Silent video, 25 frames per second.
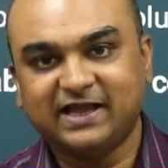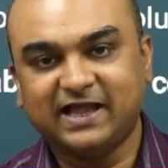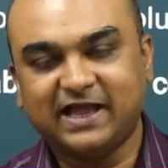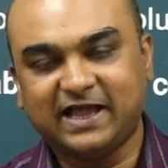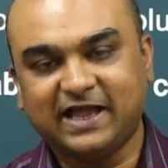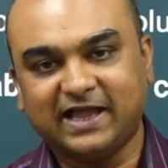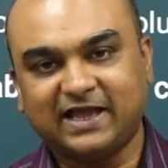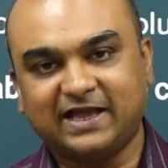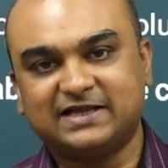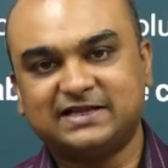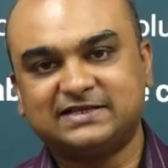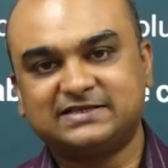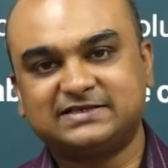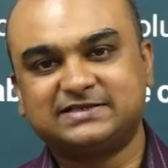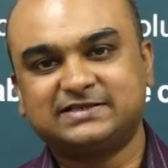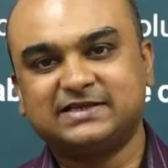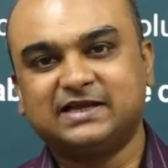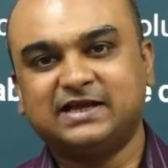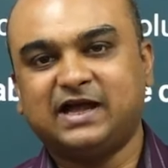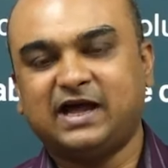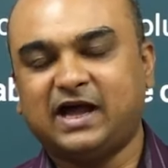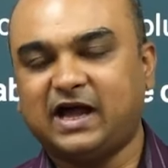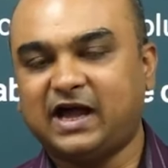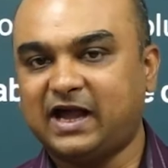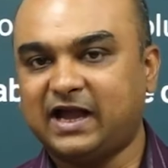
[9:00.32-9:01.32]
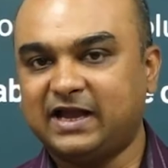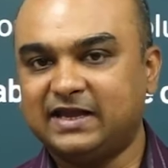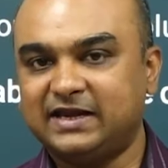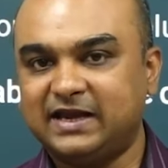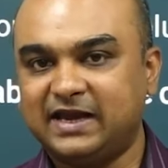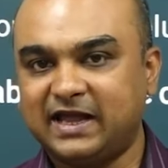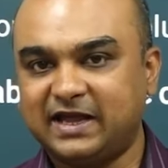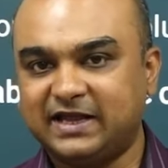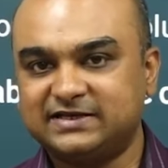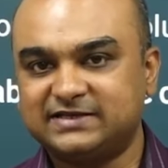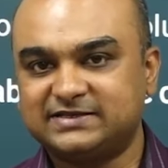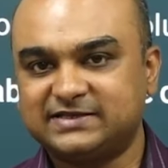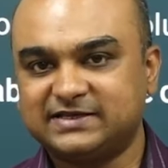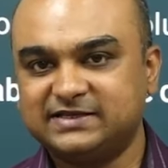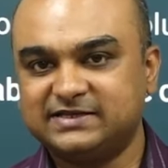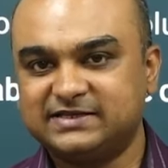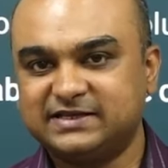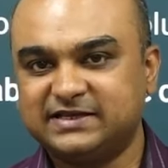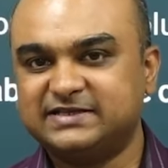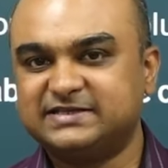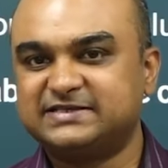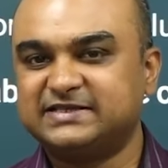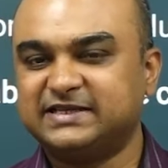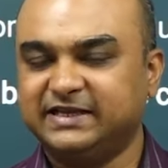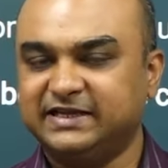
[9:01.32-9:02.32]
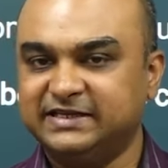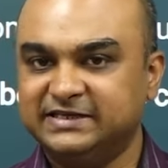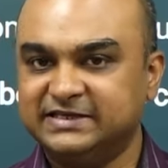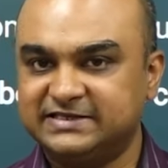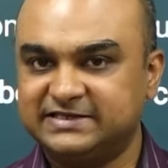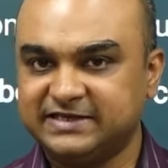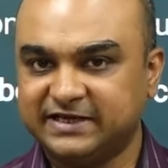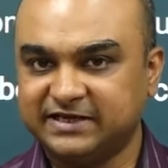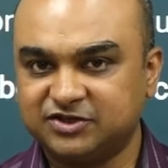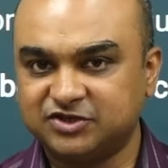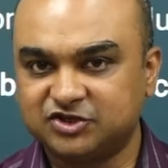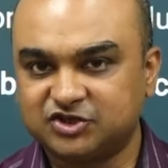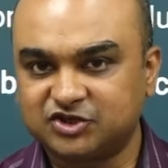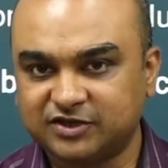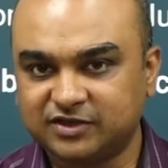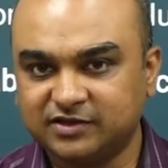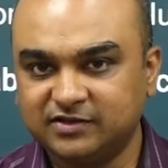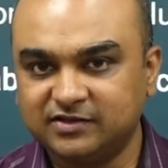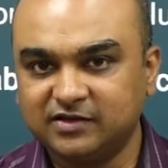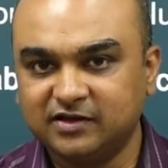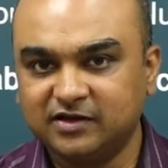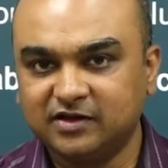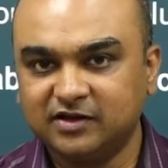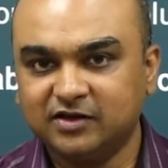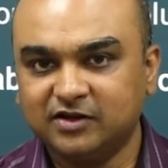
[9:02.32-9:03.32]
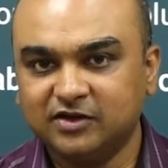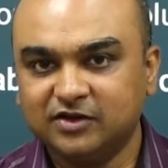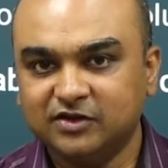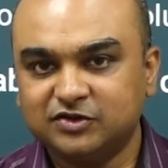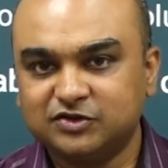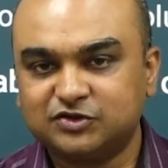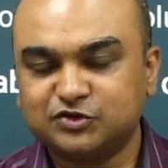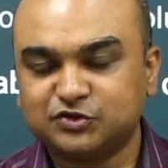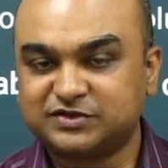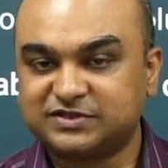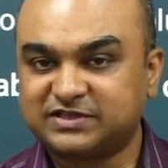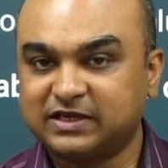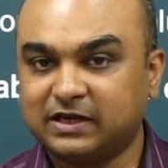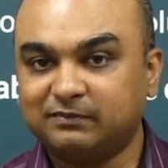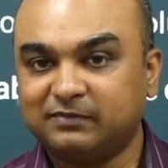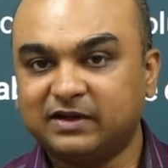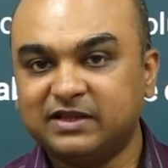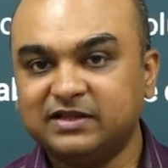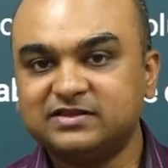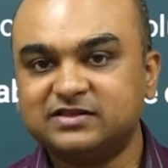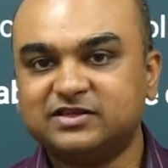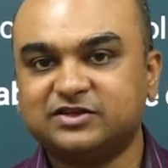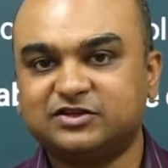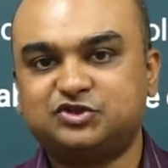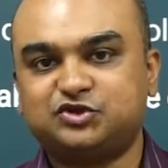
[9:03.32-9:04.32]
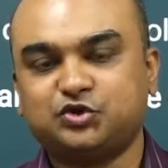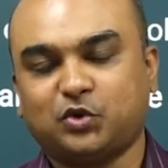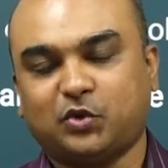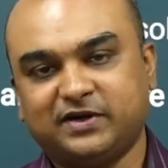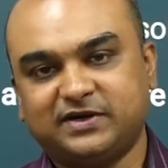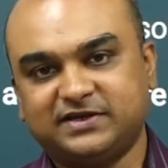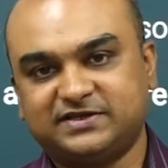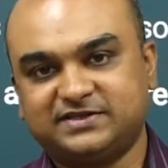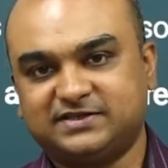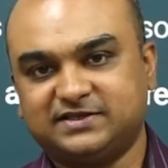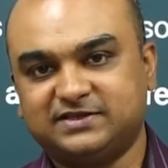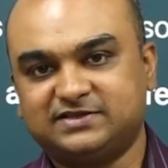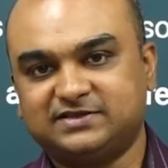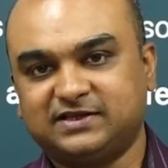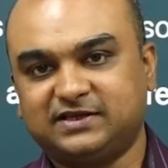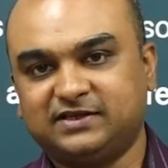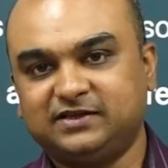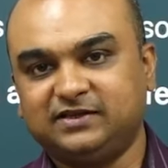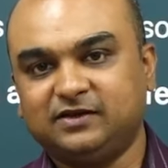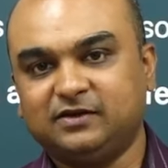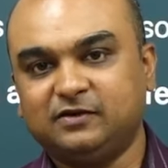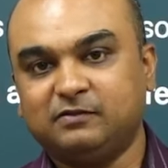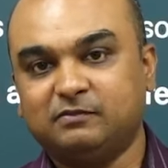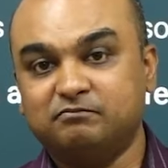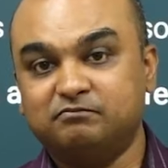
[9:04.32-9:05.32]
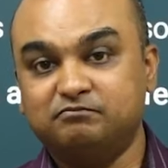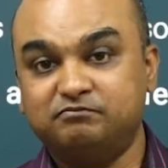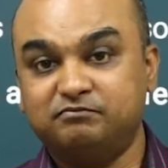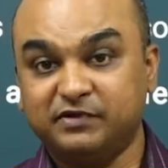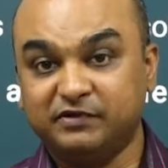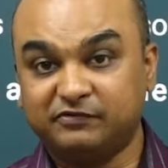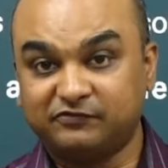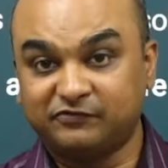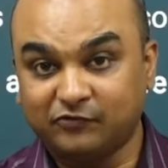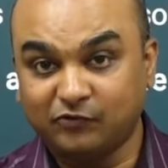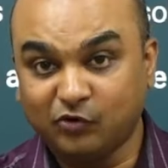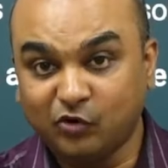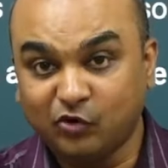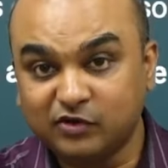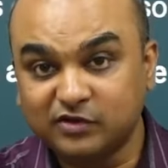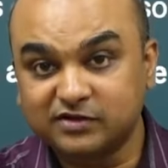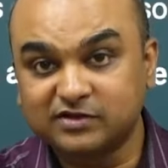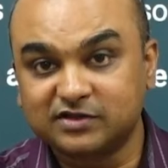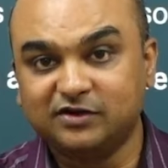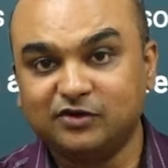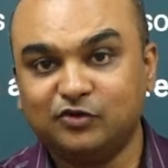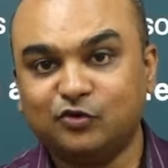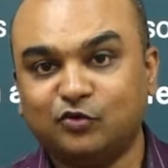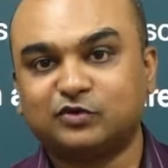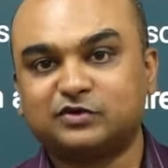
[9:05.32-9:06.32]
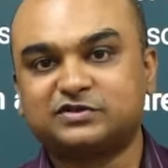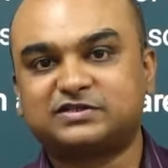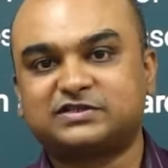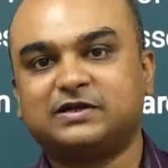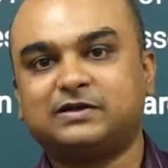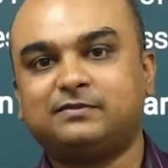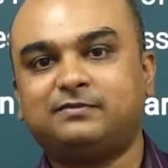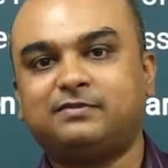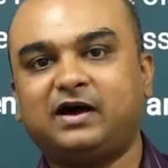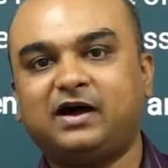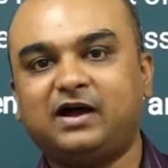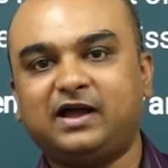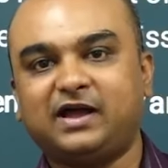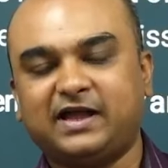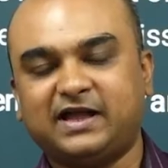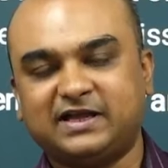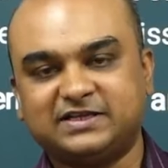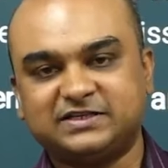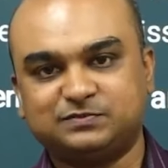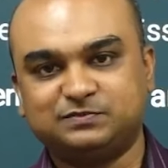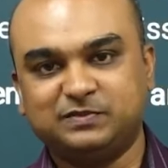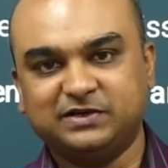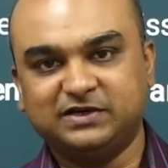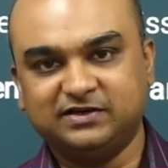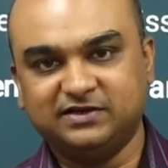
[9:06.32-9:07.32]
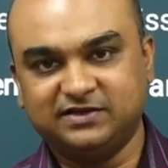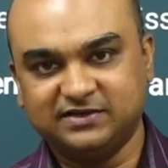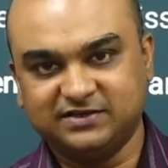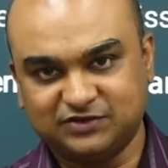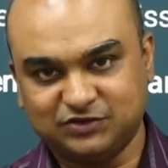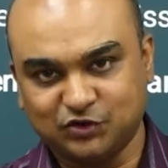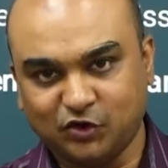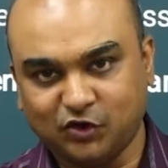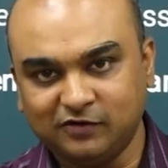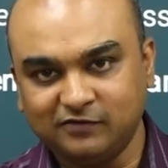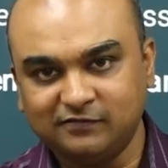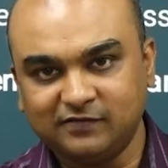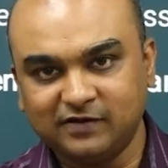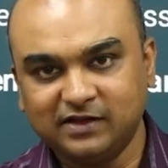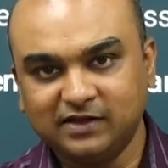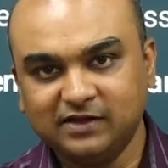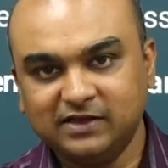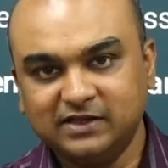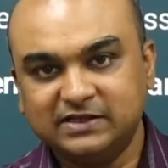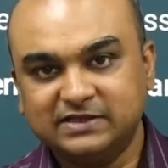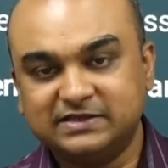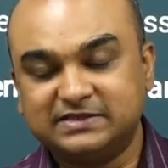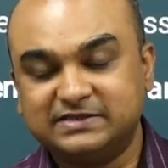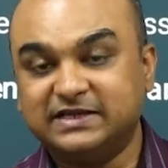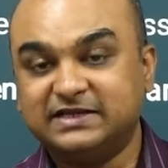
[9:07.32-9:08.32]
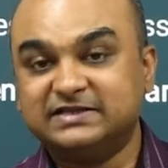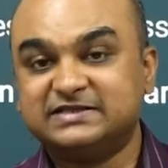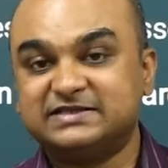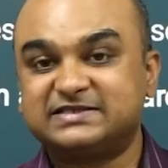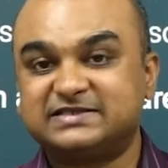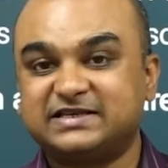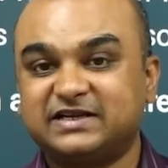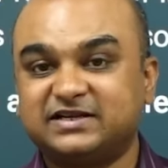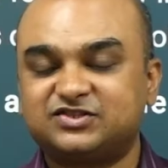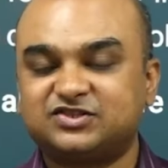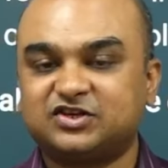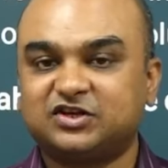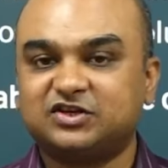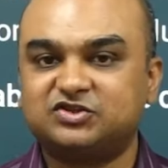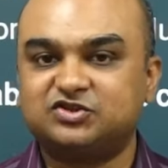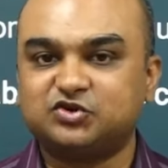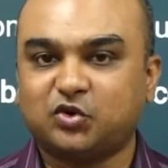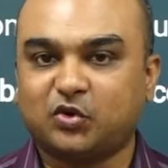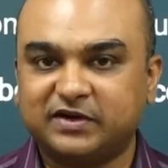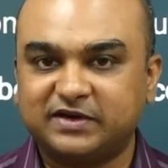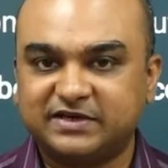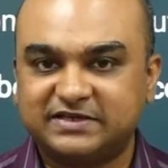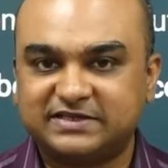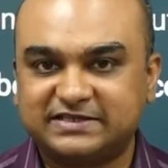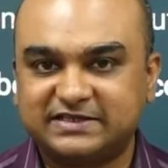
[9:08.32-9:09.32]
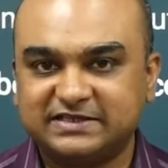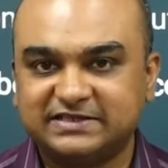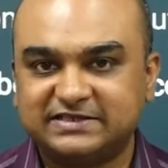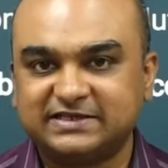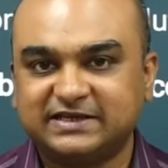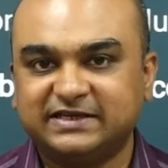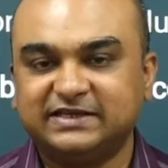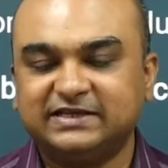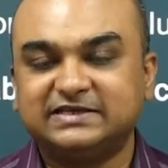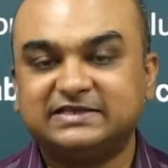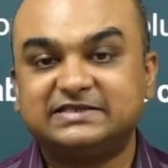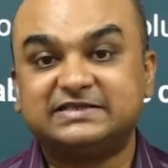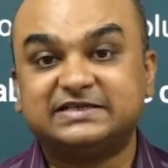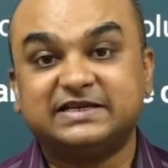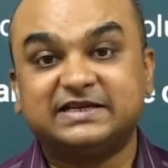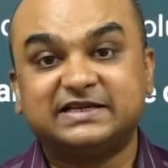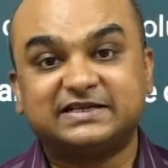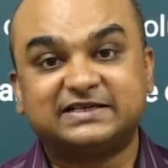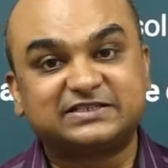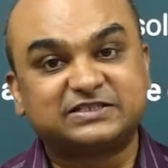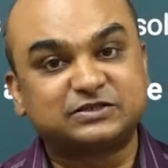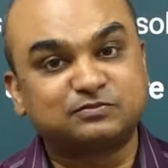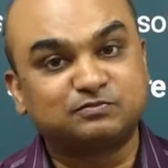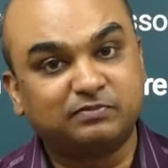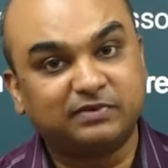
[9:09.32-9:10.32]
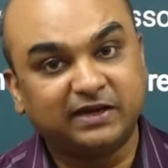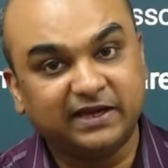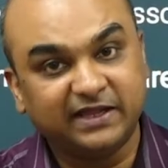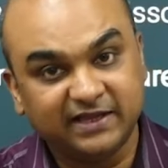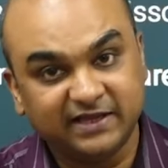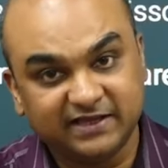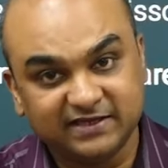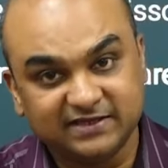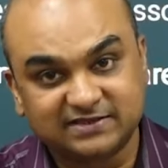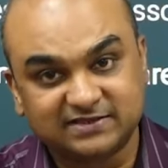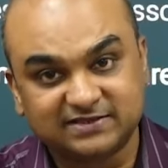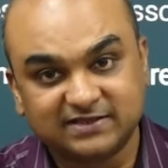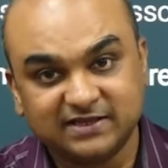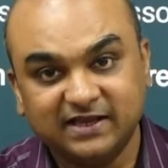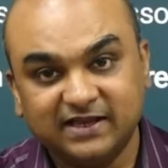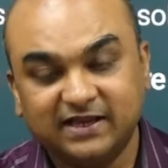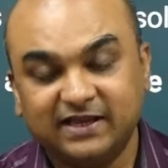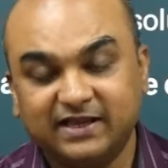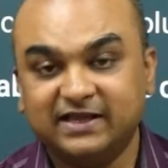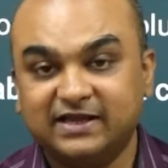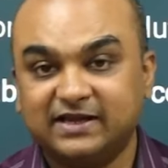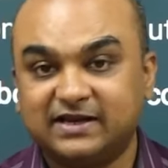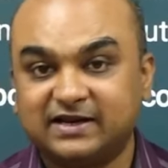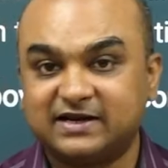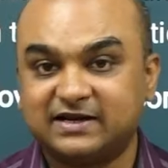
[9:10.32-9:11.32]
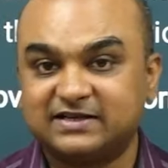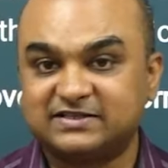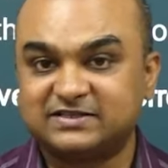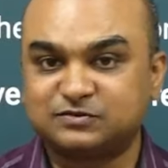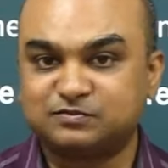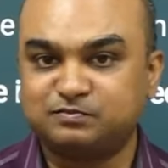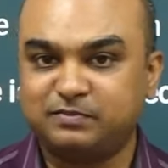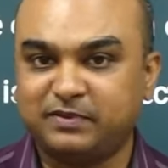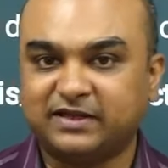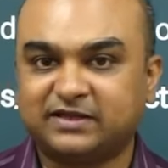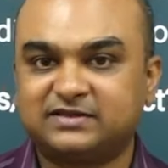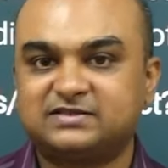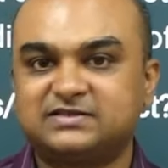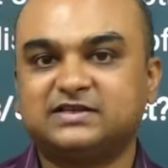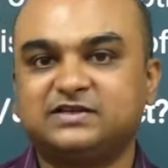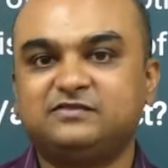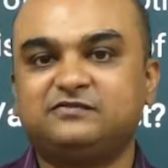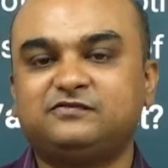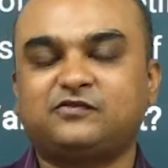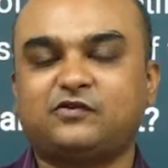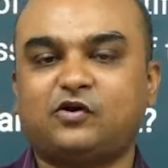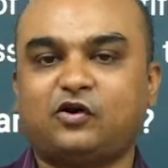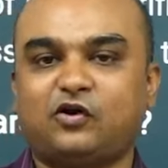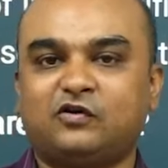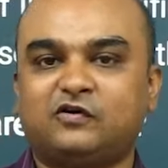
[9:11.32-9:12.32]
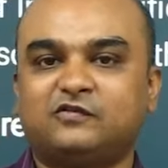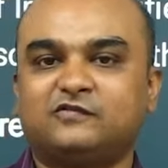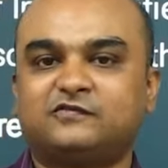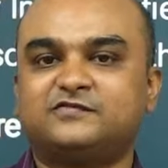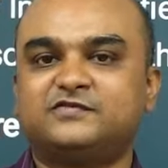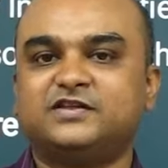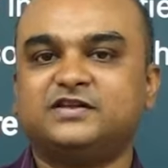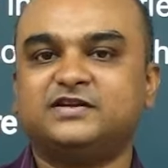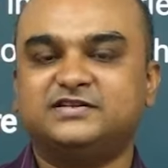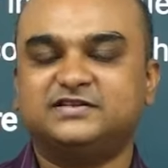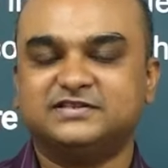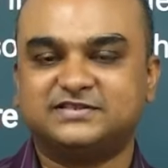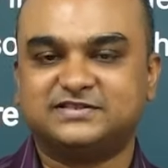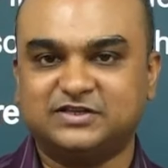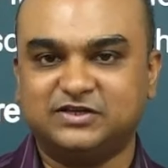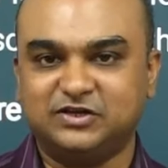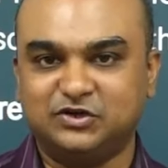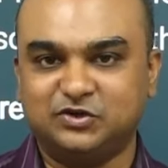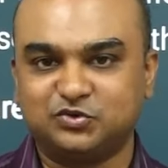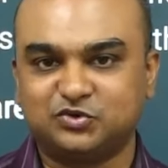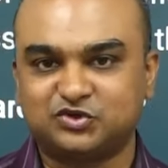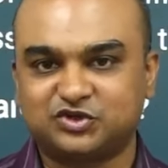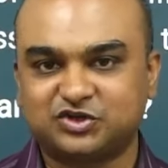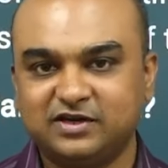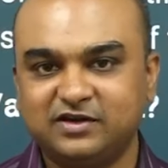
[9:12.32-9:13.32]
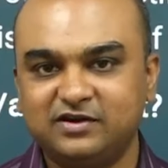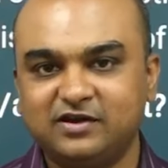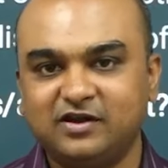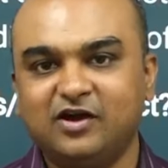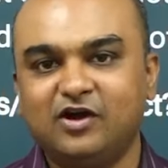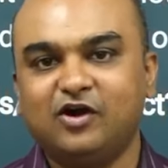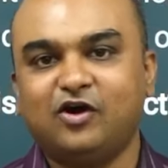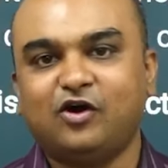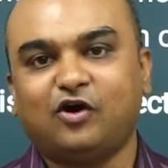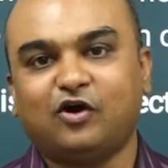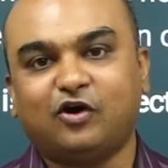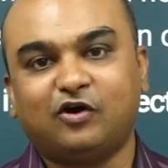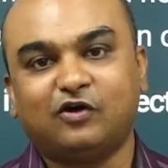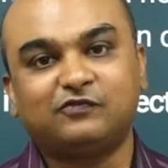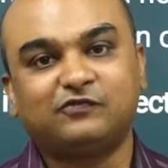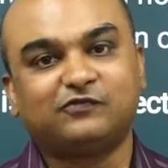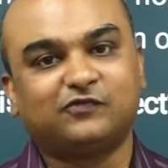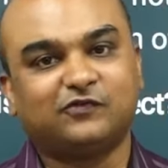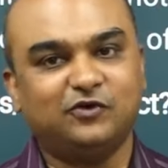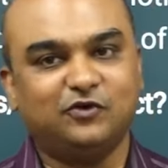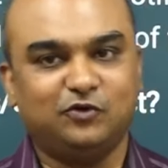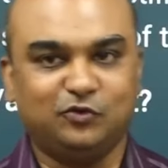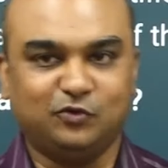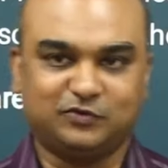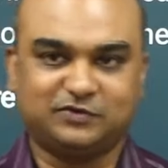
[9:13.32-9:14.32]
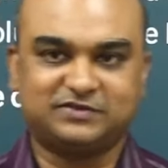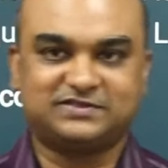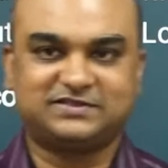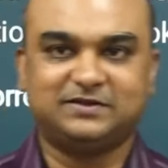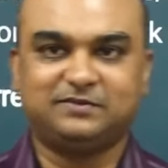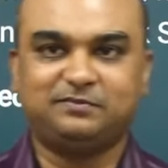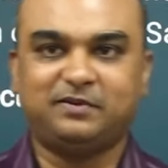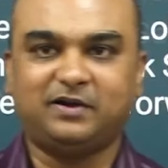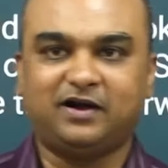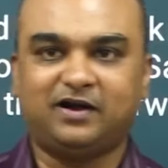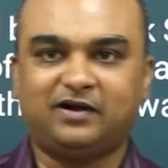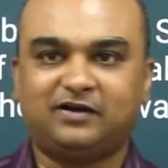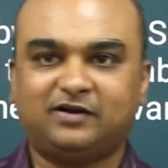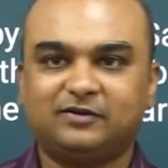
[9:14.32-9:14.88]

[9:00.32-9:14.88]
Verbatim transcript: has highlighted his intention to summon the joint sitting before the Lok Sabha has been dissolved, then such a joint sitting takes place irrespective of the dissolution of Lok Sabha.